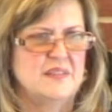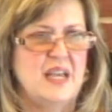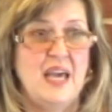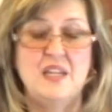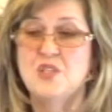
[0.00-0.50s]

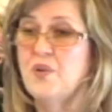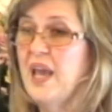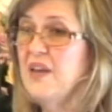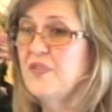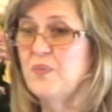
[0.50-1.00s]
And it's
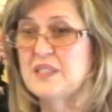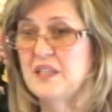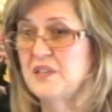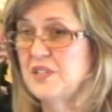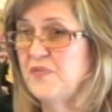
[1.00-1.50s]
okay if it was a
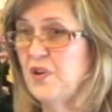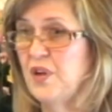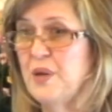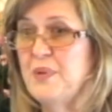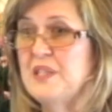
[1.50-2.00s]
little
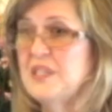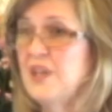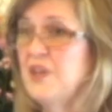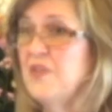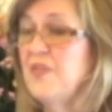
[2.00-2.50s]
difficult. I'm going to
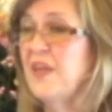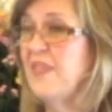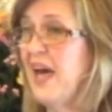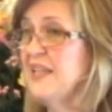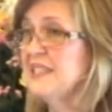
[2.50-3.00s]
tell you
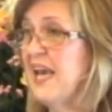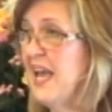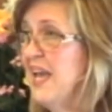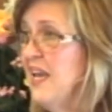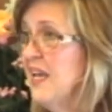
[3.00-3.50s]
that
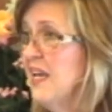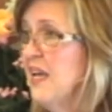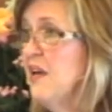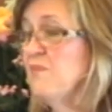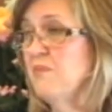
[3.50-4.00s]
day,
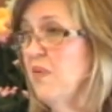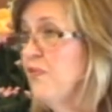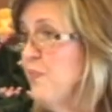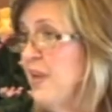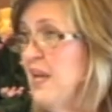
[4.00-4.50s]

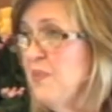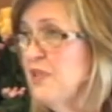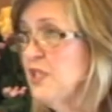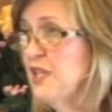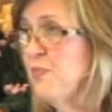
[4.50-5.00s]
for me, and I'm
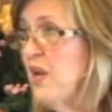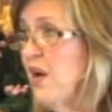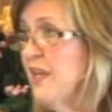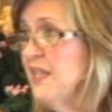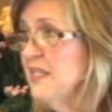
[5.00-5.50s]
just going to be
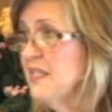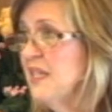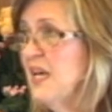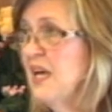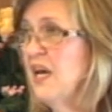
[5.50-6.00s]
honest,
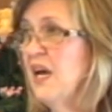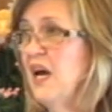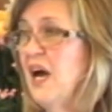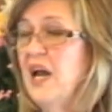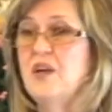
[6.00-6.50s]

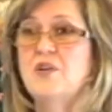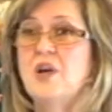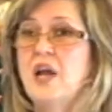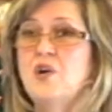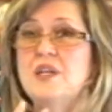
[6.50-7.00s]
I
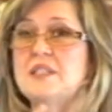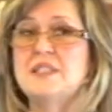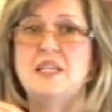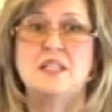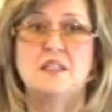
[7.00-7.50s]
couldn't
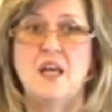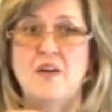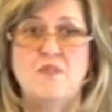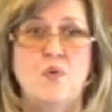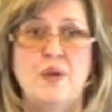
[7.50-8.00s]
see the
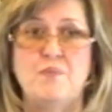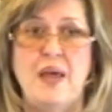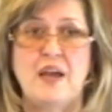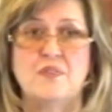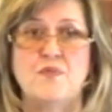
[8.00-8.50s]
love going
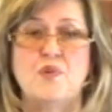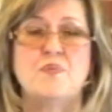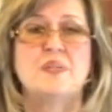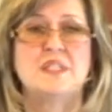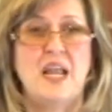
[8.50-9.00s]
back and forth,
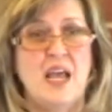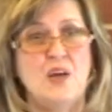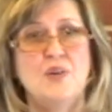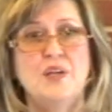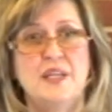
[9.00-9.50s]
but today I
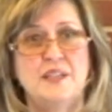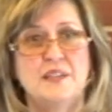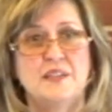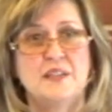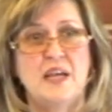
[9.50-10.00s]
could.
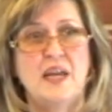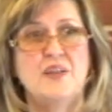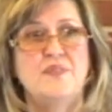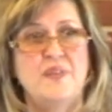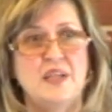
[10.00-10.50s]
I
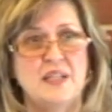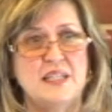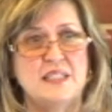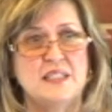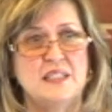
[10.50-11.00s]
could feel it.